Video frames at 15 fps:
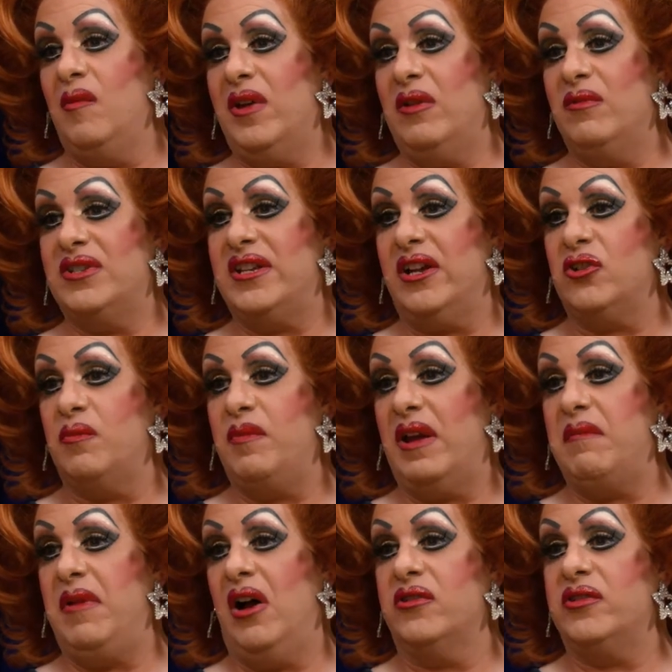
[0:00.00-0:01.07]
He was such a
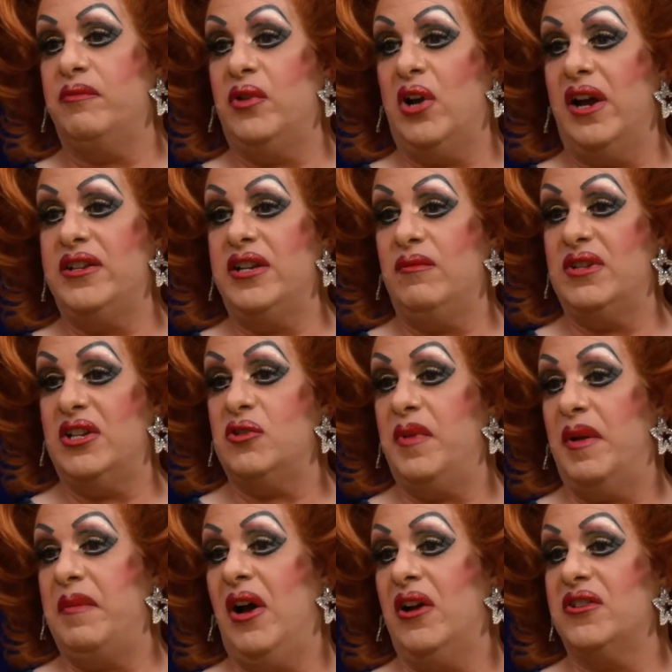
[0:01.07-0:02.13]
big part of Brighton, he was such a
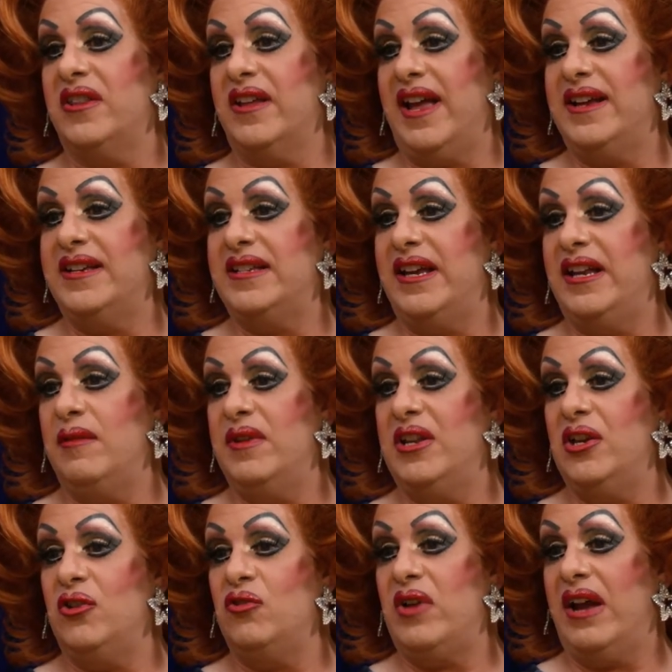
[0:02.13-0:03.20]
big part of the gay scene. He'd
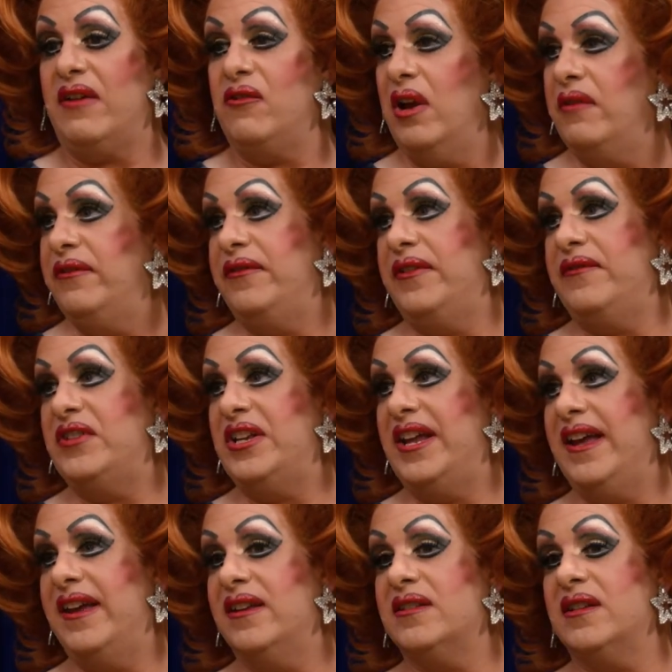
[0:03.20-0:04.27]
been in drag for over 50
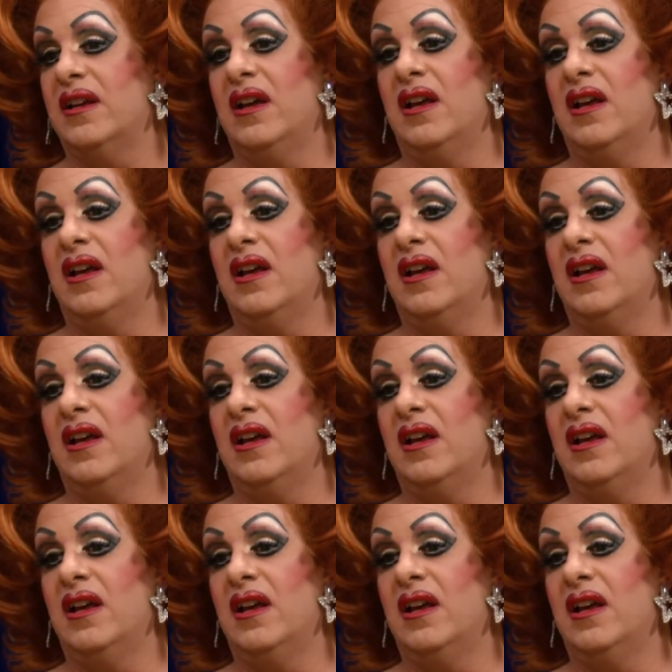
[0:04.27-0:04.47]
years.